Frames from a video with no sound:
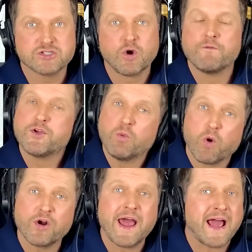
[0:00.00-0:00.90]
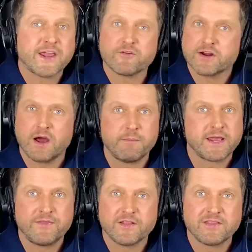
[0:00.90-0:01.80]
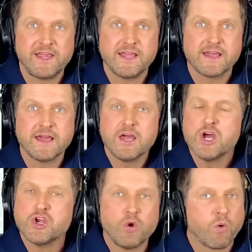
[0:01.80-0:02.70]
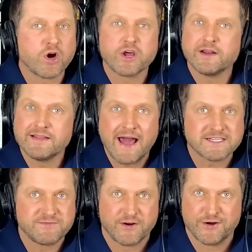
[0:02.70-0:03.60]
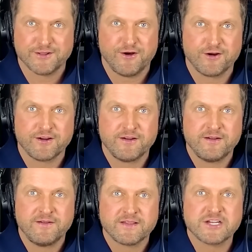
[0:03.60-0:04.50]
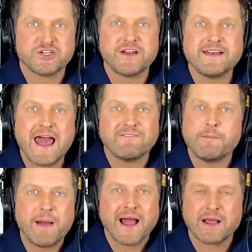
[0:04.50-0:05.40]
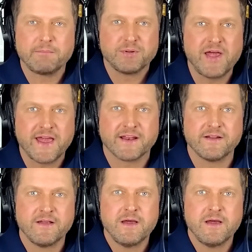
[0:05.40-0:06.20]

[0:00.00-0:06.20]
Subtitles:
So if you weren't accurate coming in the league, you weren't going to last very long because you didn't have a backup plan.